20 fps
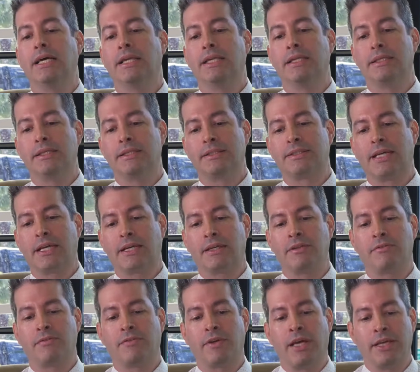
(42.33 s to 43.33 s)
The second
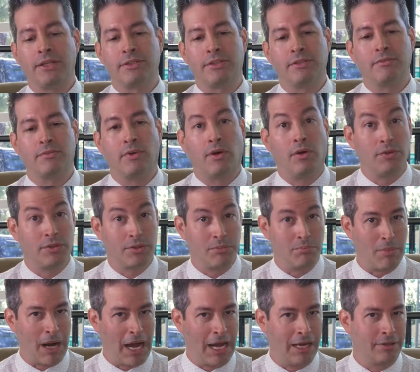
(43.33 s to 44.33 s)
phase involves a
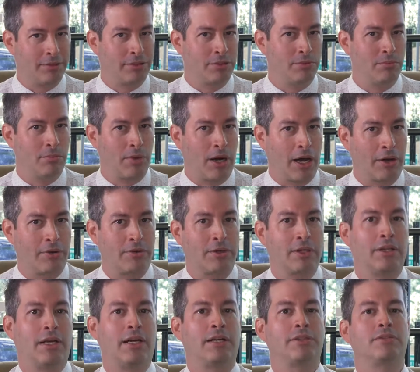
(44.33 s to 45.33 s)
mild to moderate
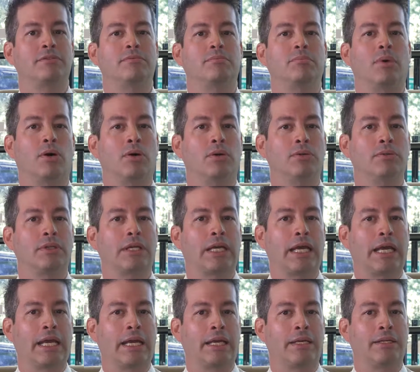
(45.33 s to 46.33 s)
loss of bone,
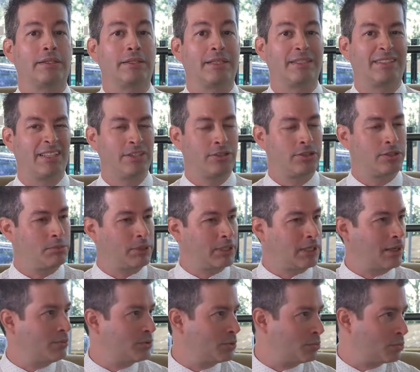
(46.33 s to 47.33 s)
and the tissue
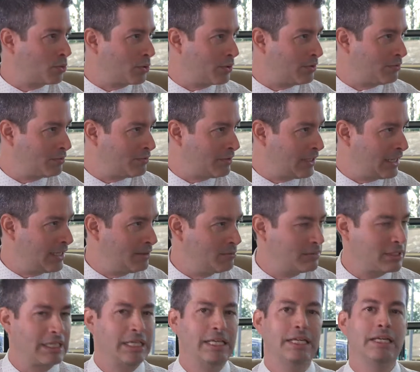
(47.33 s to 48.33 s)
becomes more inflamed.
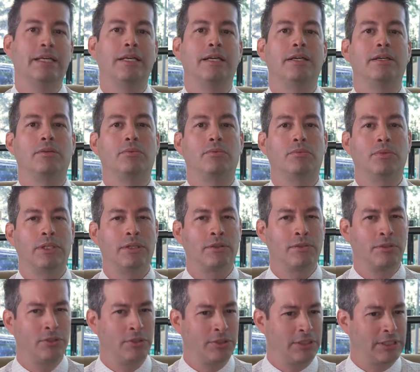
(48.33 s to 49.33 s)
We don't
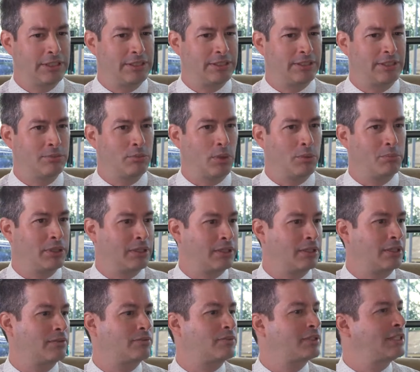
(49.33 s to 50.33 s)
usually see
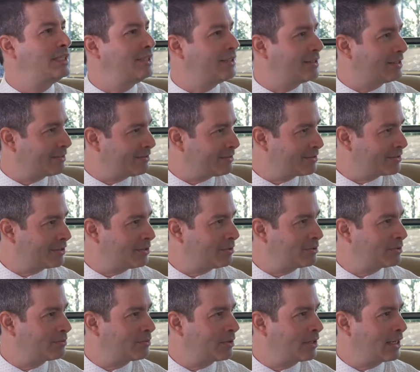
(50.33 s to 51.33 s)
mobility of teeth, so it's
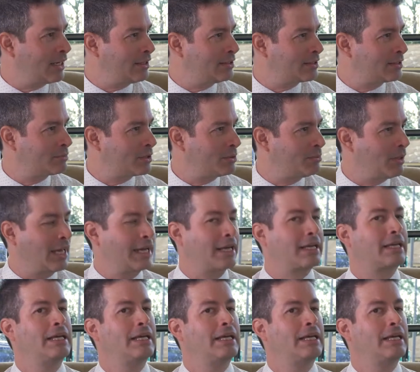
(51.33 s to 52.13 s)
very asymptomatic.